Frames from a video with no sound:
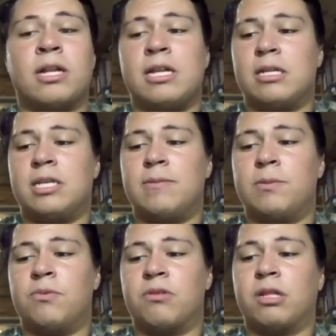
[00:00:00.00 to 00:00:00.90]
to need a deep
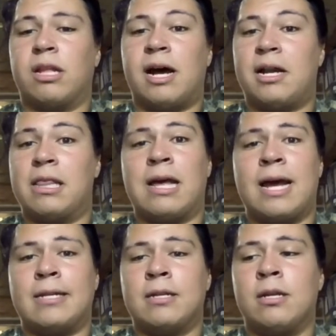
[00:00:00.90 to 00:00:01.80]
spool with a lot of
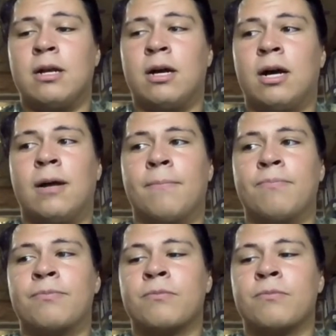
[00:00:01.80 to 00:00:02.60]
line, and